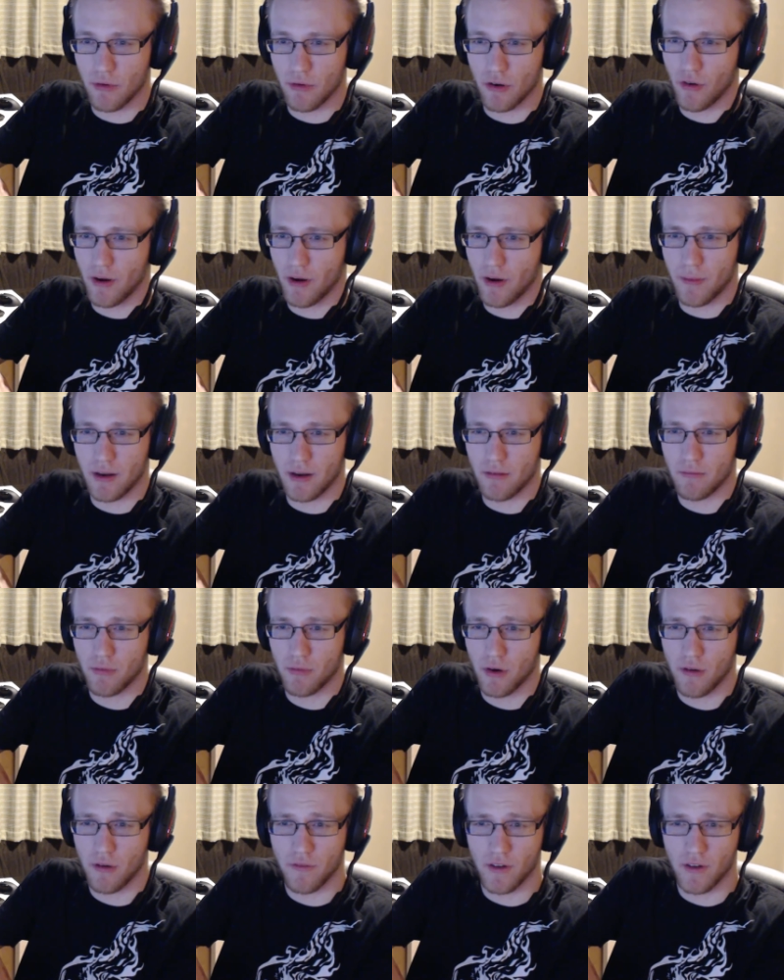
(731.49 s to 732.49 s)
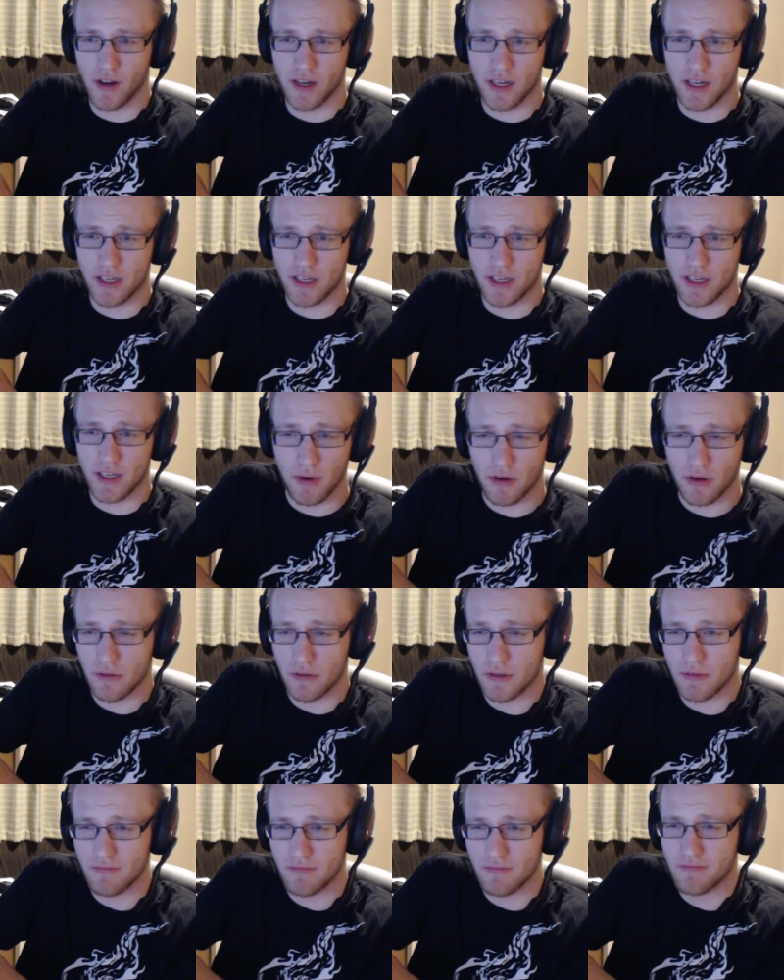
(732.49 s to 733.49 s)
programming profiling, I
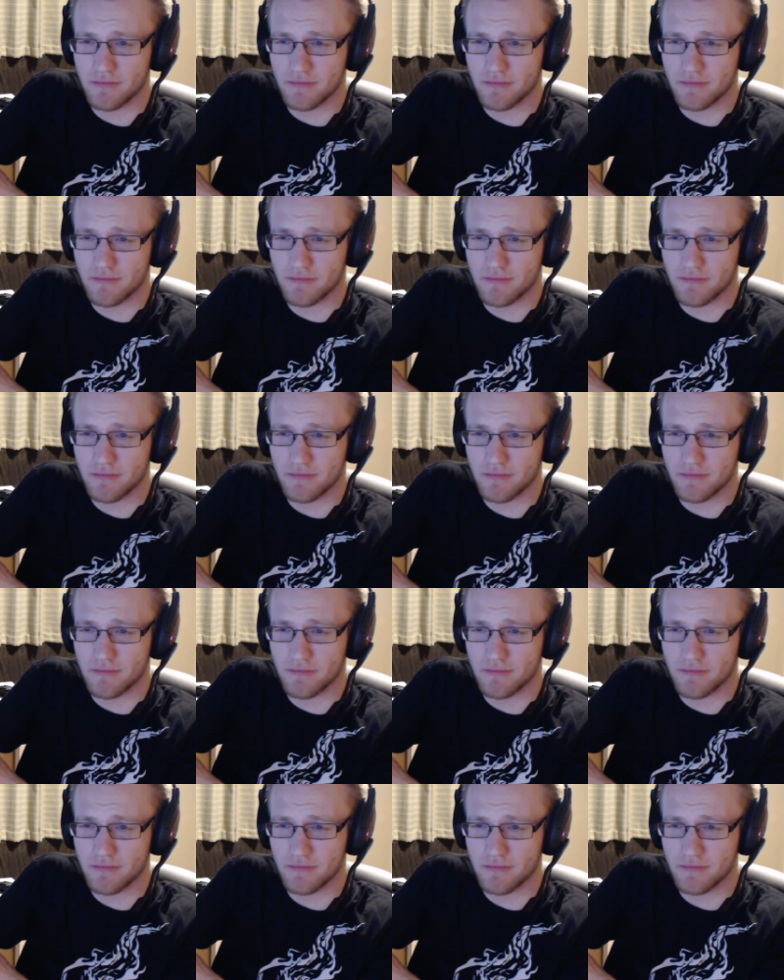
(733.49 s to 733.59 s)
suppose.